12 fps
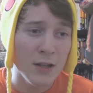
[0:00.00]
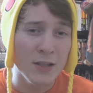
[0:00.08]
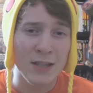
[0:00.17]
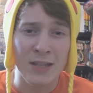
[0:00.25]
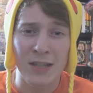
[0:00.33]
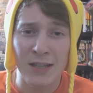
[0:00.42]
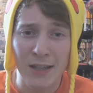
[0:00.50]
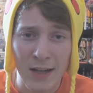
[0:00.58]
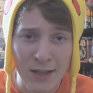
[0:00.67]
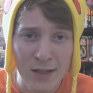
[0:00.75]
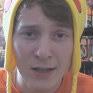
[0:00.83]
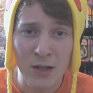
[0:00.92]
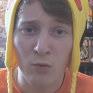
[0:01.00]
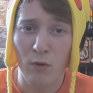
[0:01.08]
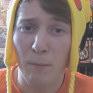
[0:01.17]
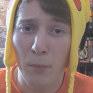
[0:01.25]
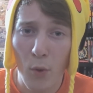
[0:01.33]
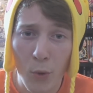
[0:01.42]
disgusting,
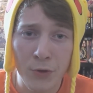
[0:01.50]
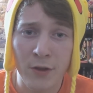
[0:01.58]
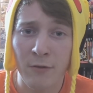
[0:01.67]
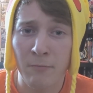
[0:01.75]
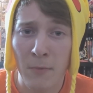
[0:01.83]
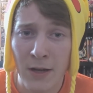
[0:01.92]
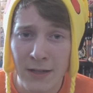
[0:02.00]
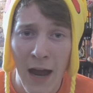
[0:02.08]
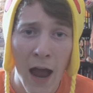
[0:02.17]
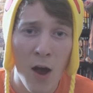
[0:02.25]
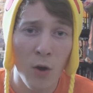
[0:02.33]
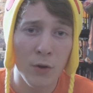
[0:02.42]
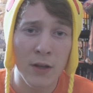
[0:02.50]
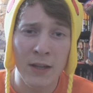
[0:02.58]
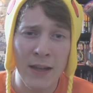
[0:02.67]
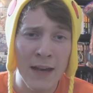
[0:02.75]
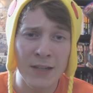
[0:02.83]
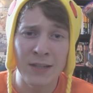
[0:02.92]
repulsive mentality.
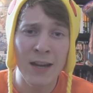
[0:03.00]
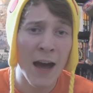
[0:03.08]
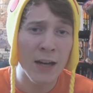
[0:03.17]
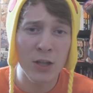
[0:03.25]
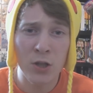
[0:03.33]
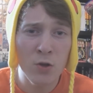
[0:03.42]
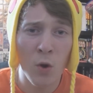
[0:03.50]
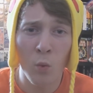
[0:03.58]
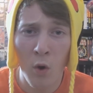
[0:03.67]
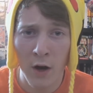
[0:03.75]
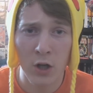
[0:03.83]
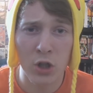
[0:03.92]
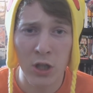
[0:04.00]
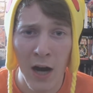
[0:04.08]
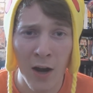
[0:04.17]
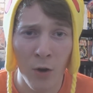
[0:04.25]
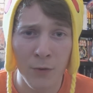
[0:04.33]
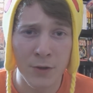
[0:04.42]
And that's not, you don't want a
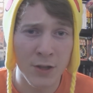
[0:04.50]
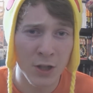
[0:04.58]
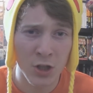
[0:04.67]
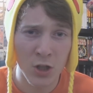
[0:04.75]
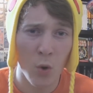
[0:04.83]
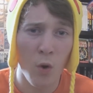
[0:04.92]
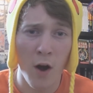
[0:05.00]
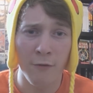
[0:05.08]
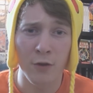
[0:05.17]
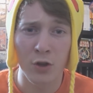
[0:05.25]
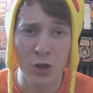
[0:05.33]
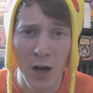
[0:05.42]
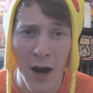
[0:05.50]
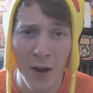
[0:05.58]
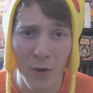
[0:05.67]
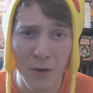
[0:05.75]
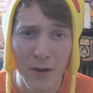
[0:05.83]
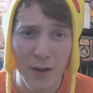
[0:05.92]
child to show off your
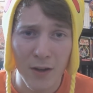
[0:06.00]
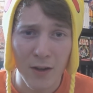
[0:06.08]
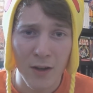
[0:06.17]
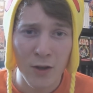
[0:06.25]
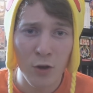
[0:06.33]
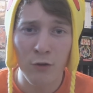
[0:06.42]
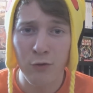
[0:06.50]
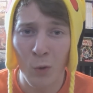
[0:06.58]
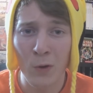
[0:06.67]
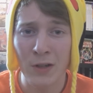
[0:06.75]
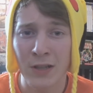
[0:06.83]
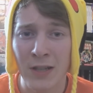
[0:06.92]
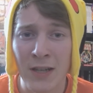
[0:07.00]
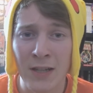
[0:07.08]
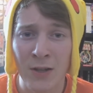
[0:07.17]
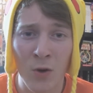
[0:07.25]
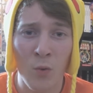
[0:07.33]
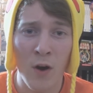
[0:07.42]
child. You're 14.
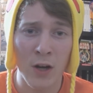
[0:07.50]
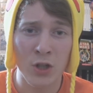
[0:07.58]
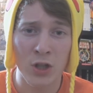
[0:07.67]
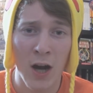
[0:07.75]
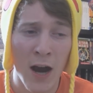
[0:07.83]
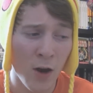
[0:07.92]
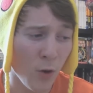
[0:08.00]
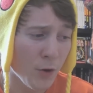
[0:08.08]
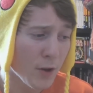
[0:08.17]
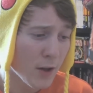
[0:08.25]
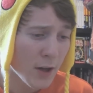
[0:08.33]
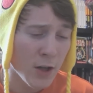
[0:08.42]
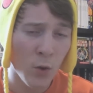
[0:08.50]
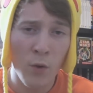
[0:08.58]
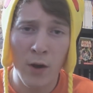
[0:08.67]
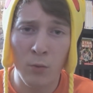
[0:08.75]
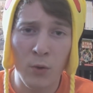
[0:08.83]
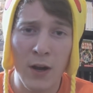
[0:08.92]
You don't want a child, you don't
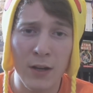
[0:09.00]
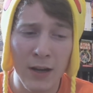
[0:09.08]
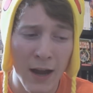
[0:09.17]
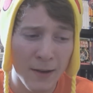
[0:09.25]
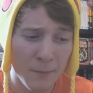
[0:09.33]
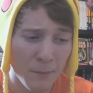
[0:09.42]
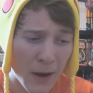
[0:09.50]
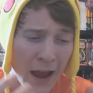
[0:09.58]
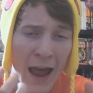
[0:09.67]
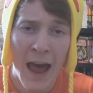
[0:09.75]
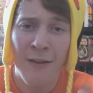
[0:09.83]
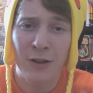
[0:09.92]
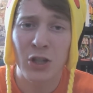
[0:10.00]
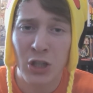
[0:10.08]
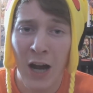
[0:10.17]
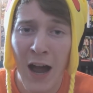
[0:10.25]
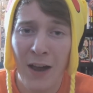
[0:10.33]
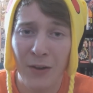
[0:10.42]
want to have a
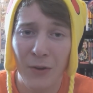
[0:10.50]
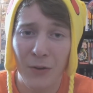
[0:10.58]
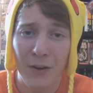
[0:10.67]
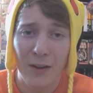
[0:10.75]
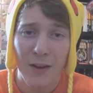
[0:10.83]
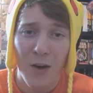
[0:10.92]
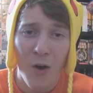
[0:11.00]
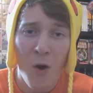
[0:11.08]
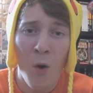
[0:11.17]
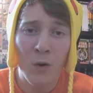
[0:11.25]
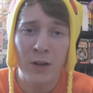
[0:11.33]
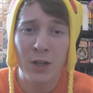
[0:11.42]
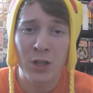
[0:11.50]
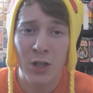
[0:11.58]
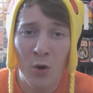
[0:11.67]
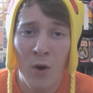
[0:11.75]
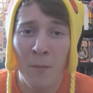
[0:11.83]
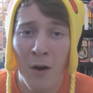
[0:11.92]
child only to
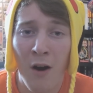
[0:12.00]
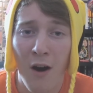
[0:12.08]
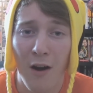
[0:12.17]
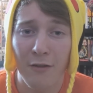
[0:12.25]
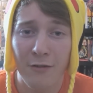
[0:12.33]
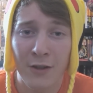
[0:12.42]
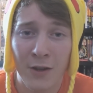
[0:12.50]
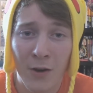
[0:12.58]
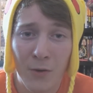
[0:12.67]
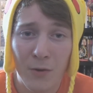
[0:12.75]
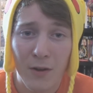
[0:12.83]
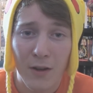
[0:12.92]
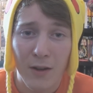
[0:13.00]
show them off, you know?